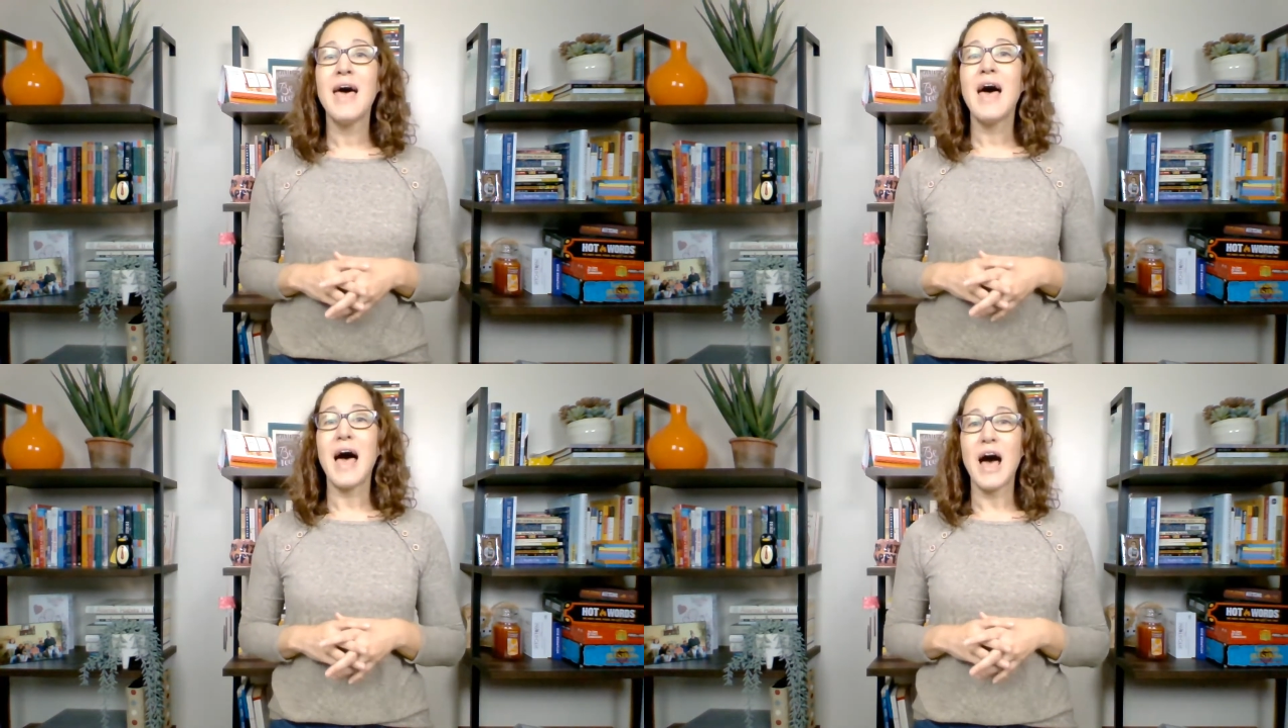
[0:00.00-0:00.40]

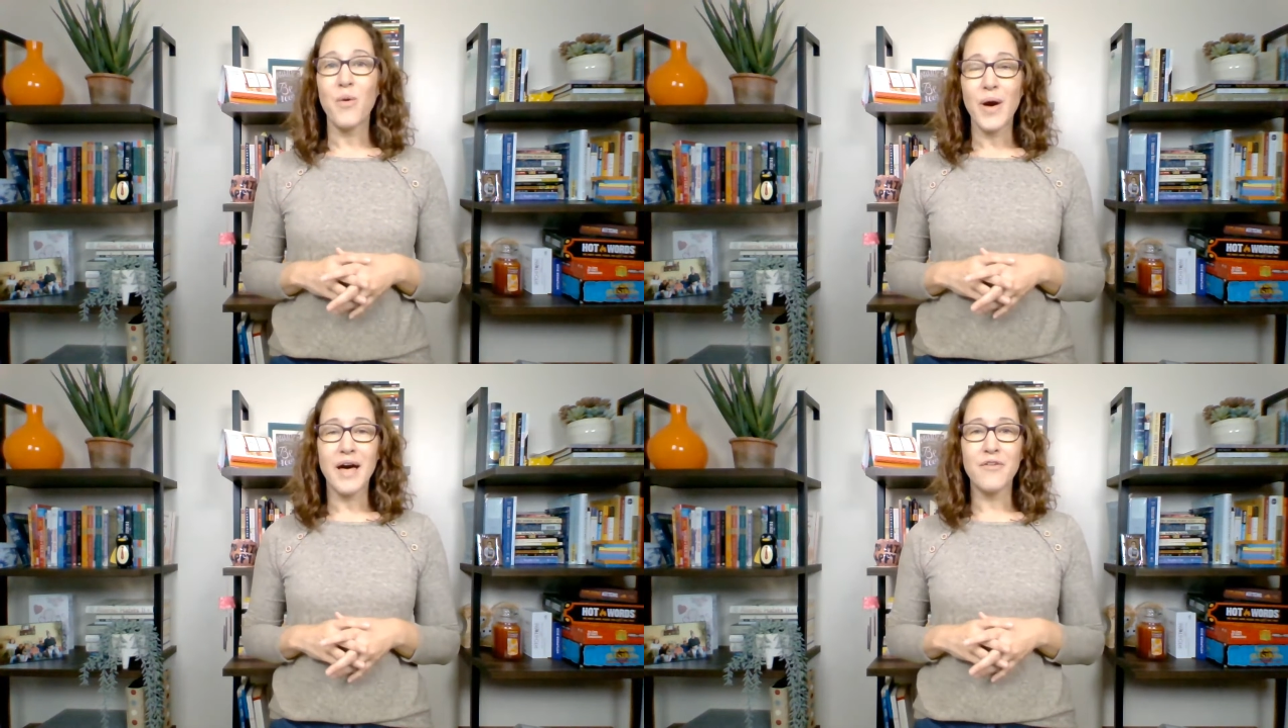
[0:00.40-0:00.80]

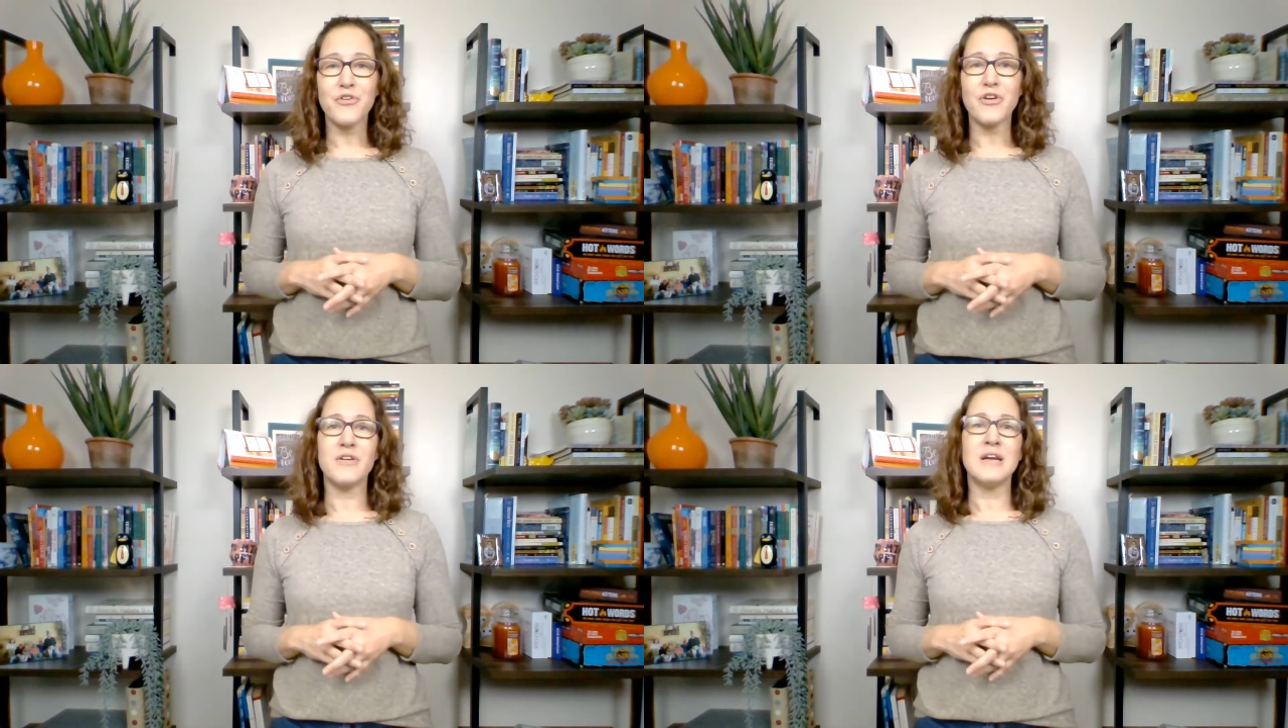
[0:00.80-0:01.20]

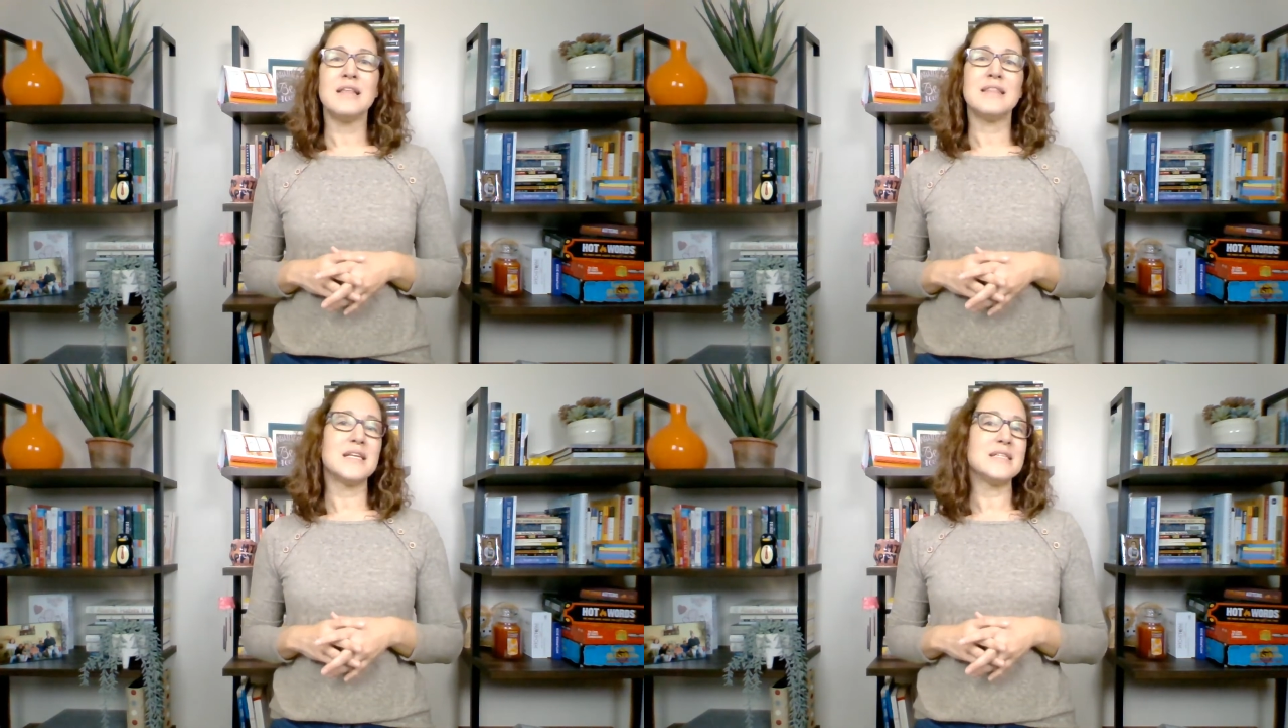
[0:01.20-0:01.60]
However,
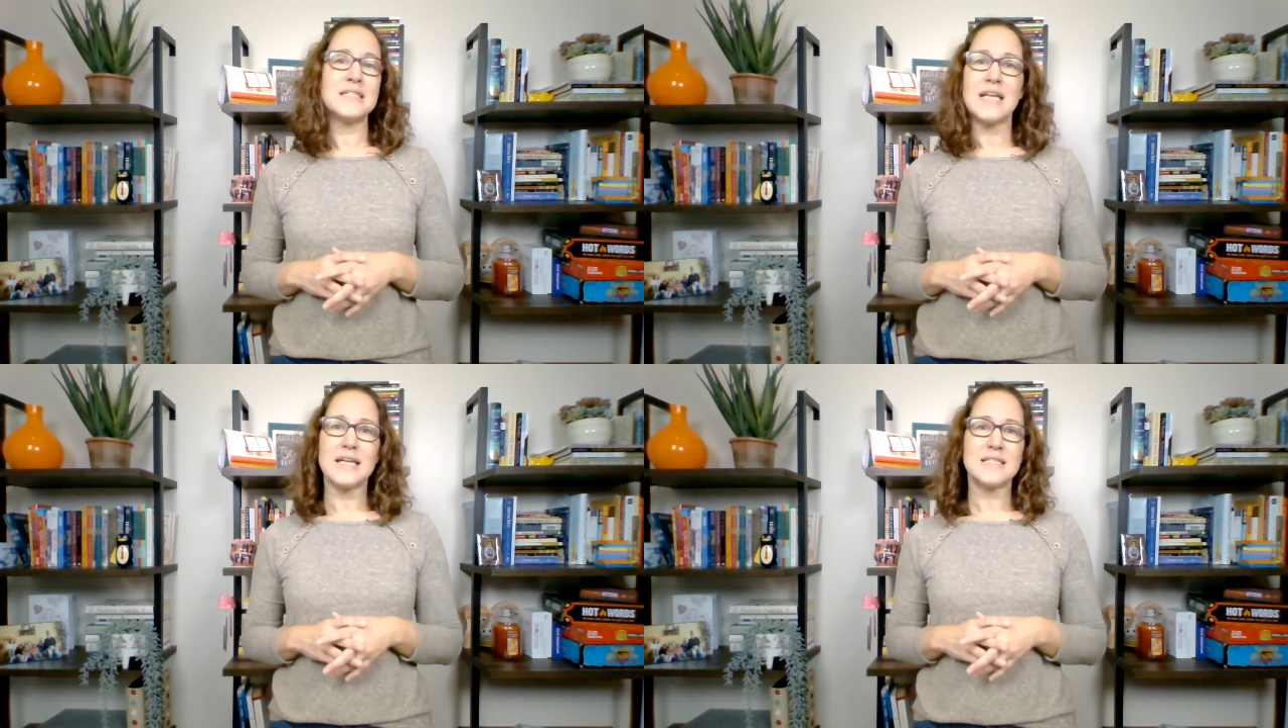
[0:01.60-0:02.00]
that is
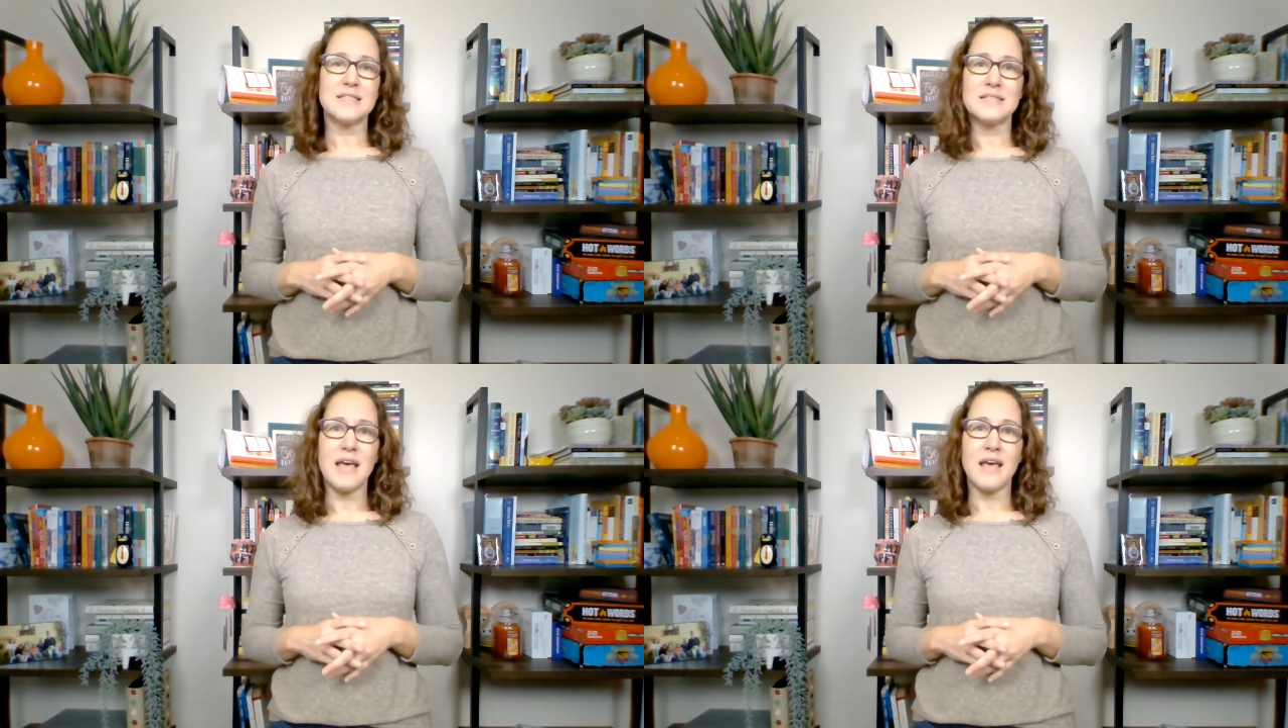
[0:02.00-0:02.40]
not to
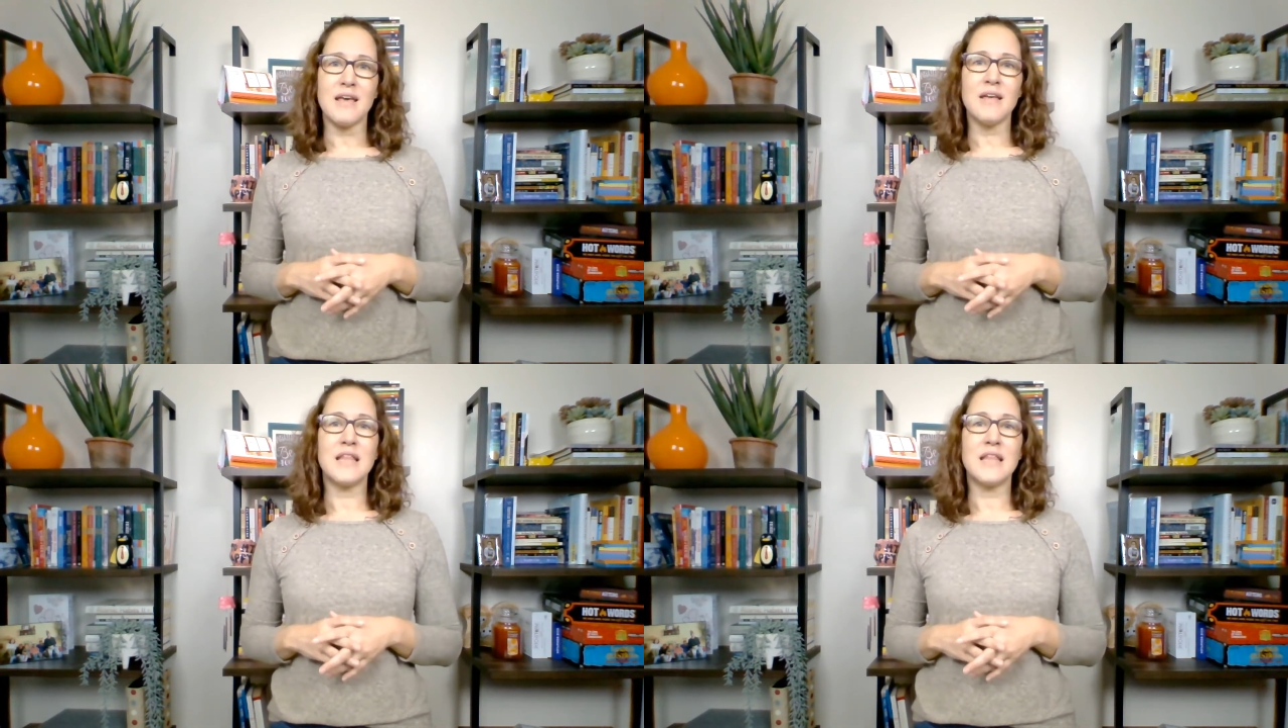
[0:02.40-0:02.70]
say